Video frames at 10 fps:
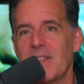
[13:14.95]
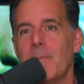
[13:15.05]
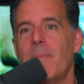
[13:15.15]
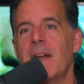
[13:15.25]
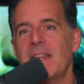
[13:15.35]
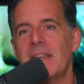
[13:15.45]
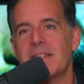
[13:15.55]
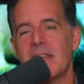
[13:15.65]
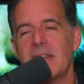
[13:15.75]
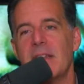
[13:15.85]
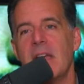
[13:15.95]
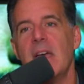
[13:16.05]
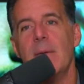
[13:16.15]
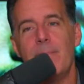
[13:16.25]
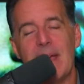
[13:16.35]
The money is in
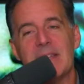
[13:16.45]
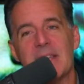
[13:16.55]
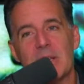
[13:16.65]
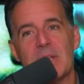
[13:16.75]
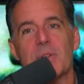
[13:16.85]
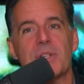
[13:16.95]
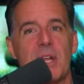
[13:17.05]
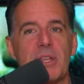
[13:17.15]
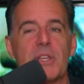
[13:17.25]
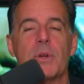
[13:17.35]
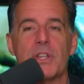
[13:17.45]
basically they're selling you